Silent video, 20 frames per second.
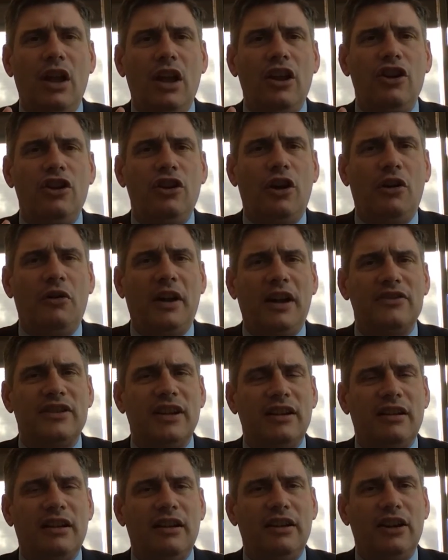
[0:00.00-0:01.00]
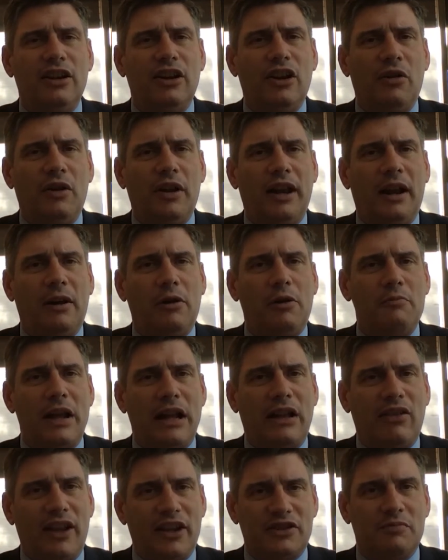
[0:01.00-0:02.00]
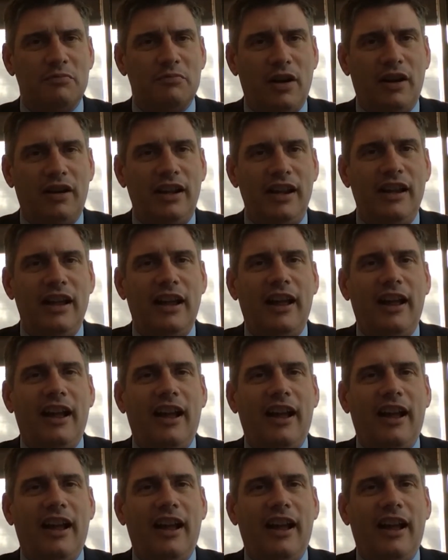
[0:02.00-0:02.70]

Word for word: you know, and I said, you know, and I'm going to make less money.